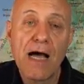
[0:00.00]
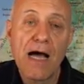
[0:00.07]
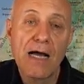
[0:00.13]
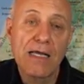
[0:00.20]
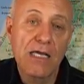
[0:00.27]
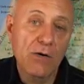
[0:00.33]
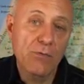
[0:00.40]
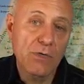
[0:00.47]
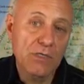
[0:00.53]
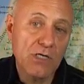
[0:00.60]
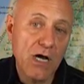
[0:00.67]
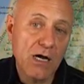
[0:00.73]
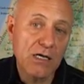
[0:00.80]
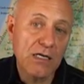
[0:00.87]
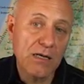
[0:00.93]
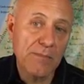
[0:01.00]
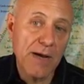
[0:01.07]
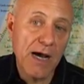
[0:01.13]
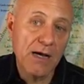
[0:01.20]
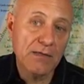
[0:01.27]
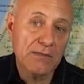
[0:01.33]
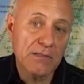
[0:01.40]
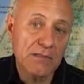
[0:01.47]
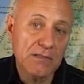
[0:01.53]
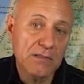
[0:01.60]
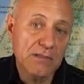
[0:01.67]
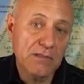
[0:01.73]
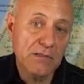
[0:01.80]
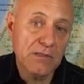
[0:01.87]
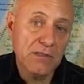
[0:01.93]
Here we're talking about
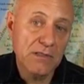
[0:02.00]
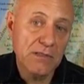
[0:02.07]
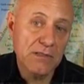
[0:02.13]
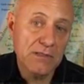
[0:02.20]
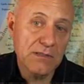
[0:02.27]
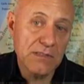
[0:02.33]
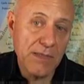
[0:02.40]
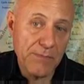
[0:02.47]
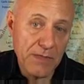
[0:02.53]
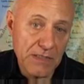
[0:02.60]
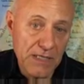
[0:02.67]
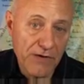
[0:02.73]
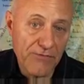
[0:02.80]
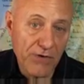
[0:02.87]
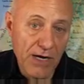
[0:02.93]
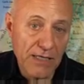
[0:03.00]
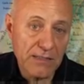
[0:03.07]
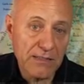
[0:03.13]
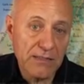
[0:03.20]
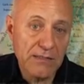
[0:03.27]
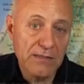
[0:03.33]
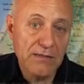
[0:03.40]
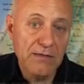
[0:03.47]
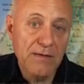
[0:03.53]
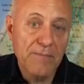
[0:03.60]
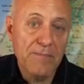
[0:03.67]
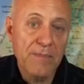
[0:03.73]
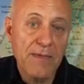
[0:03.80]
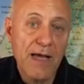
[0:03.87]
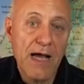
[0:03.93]
something different.
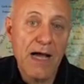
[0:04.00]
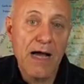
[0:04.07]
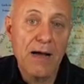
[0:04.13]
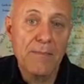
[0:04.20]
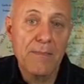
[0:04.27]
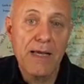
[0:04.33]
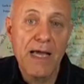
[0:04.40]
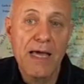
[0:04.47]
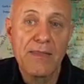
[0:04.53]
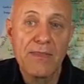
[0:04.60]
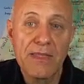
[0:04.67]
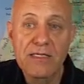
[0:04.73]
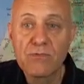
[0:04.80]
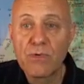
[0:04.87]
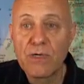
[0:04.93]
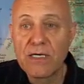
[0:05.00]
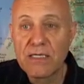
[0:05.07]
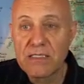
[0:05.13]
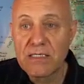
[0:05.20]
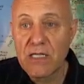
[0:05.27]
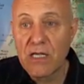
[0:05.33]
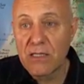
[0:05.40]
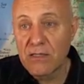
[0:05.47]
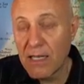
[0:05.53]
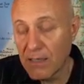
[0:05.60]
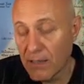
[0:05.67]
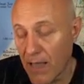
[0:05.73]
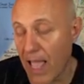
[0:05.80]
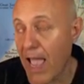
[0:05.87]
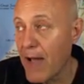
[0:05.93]
And this one is, and then
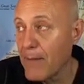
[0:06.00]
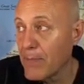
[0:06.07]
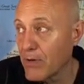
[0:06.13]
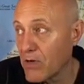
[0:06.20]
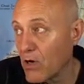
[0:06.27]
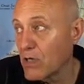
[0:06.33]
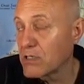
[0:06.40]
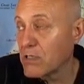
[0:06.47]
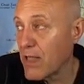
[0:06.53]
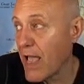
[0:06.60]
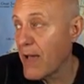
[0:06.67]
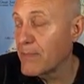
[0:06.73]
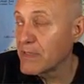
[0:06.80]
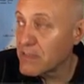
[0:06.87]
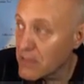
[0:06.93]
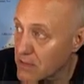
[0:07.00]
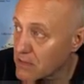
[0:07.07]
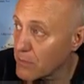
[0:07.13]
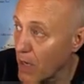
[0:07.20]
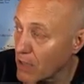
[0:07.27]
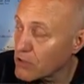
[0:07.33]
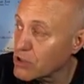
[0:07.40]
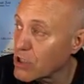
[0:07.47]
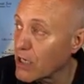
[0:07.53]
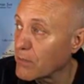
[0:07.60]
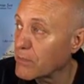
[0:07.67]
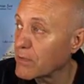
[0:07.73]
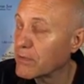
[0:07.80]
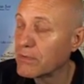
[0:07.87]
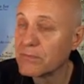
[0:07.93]
lamb, of course, lamb is a small sheep,
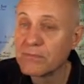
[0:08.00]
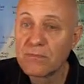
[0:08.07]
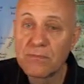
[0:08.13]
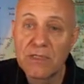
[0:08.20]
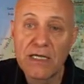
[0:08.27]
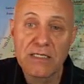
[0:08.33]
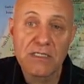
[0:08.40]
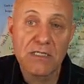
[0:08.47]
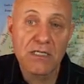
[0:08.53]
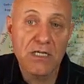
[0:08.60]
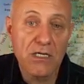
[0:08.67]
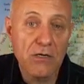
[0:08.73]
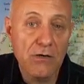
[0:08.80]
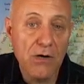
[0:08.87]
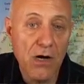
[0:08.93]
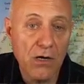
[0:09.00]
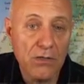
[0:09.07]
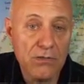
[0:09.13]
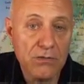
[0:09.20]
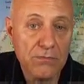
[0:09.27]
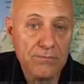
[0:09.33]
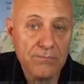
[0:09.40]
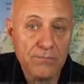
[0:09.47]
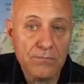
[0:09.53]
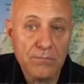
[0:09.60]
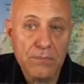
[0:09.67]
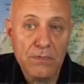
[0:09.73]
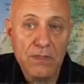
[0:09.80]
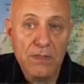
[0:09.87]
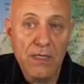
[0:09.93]
less than a year old.
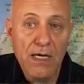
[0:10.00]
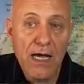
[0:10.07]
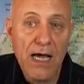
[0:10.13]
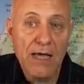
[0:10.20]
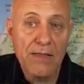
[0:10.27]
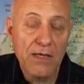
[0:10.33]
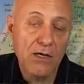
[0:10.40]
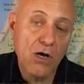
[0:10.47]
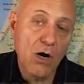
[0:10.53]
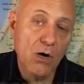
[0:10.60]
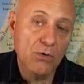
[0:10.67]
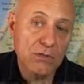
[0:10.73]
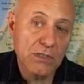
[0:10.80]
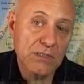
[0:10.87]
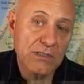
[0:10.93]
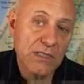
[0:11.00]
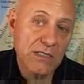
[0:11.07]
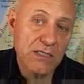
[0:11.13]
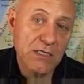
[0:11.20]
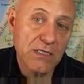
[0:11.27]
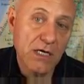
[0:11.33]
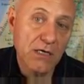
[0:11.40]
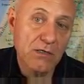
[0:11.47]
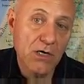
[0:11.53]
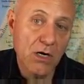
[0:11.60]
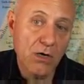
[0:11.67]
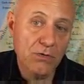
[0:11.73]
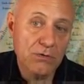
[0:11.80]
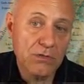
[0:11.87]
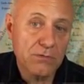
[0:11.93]
And the goat, it says a young
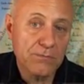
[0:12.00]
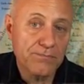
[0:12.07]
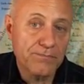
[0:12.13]
goat.